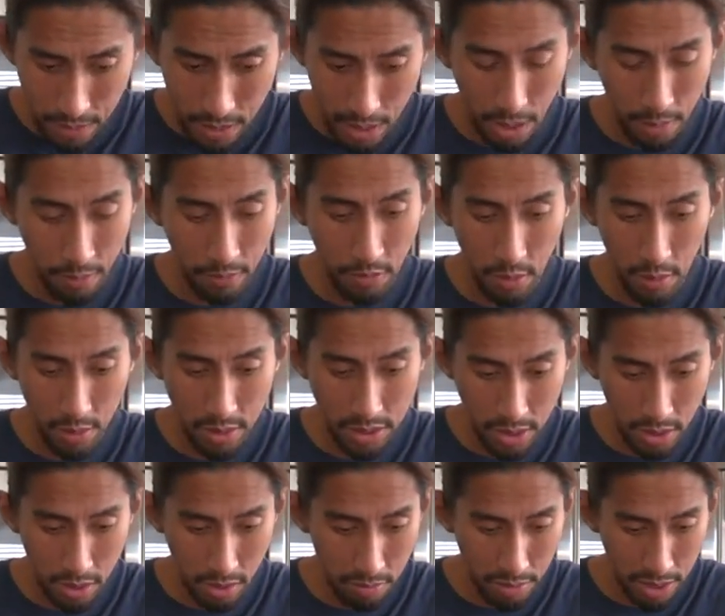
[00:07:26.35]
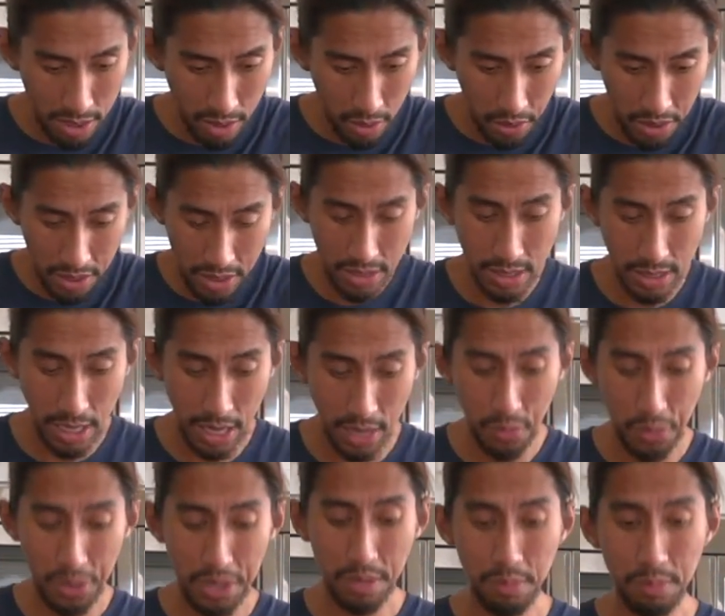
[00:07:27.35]
I'm focusing on my coins. I
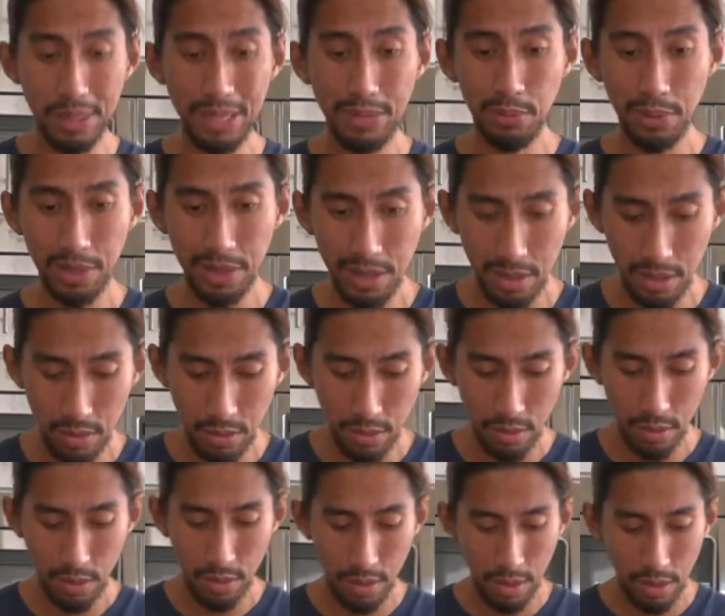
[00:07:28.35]
want to be with you.